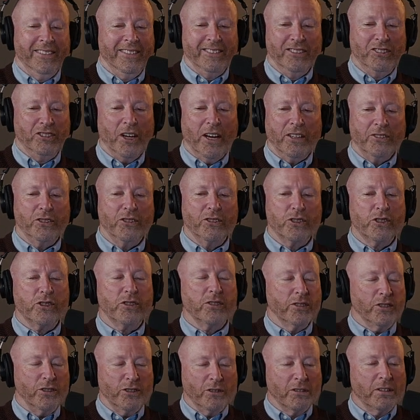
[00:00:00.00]
John, your
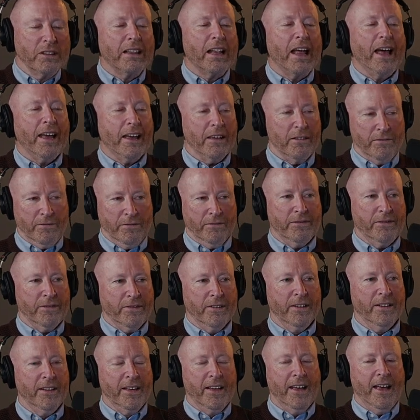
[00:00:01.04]
your
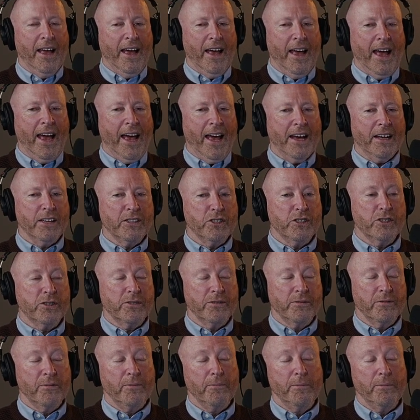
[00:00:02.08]
life has,